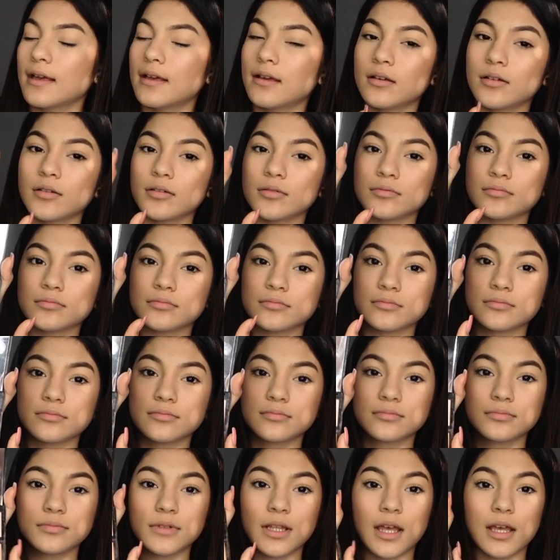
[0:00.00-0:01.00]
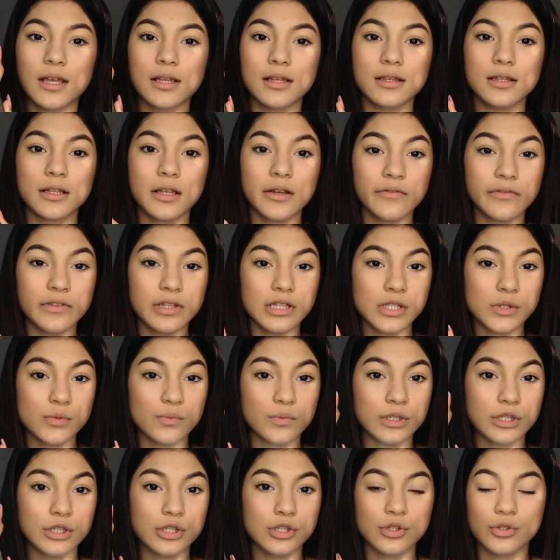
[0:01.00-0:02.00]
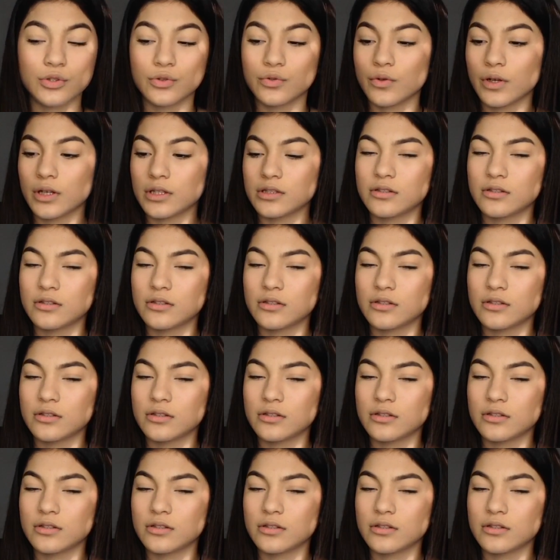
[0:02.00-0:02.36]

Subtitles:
I love this one too.